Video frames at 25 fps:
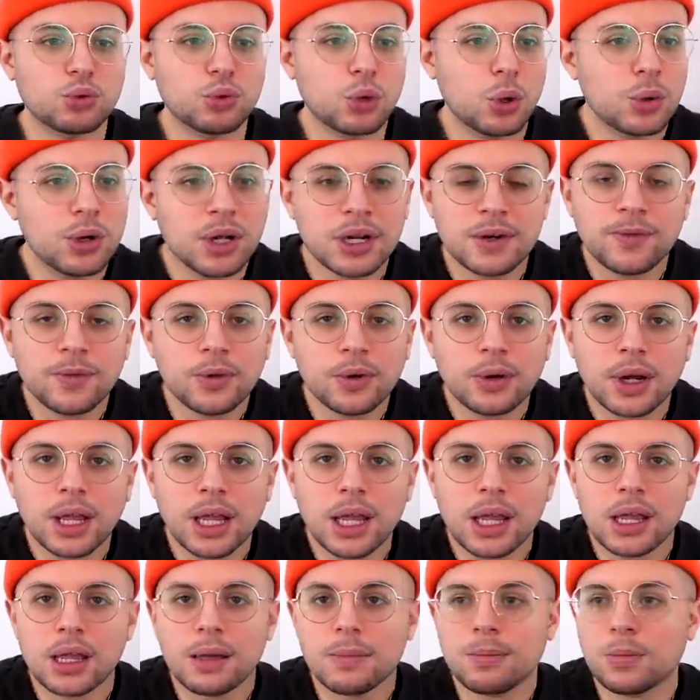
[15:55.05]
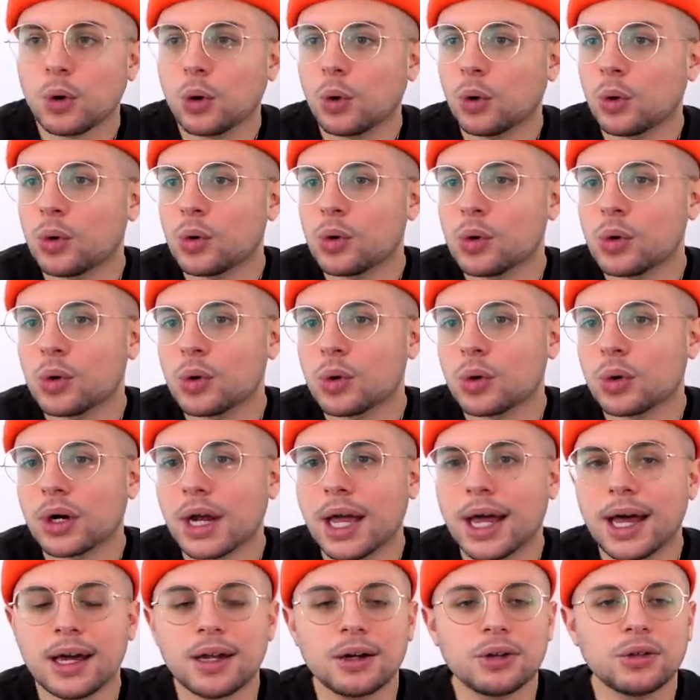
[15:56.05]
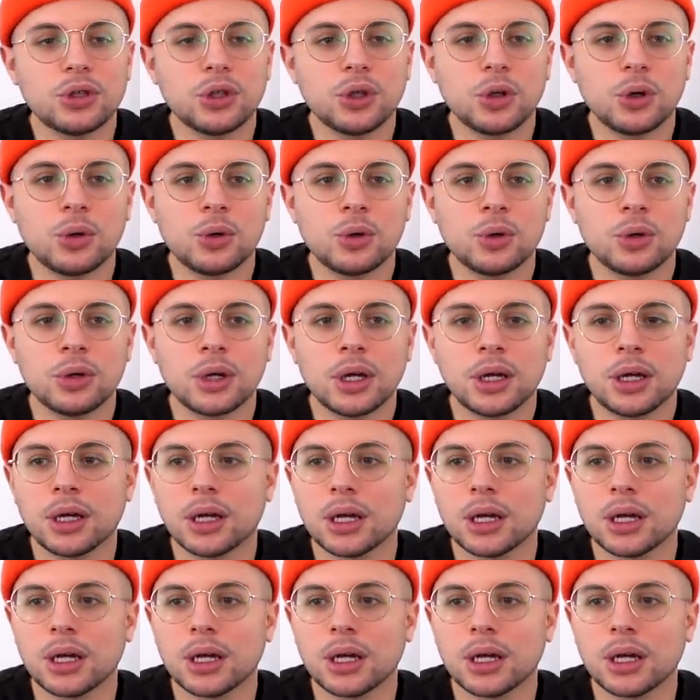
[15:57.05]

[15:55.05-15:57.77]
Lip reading: wrote it for him, or I don't know,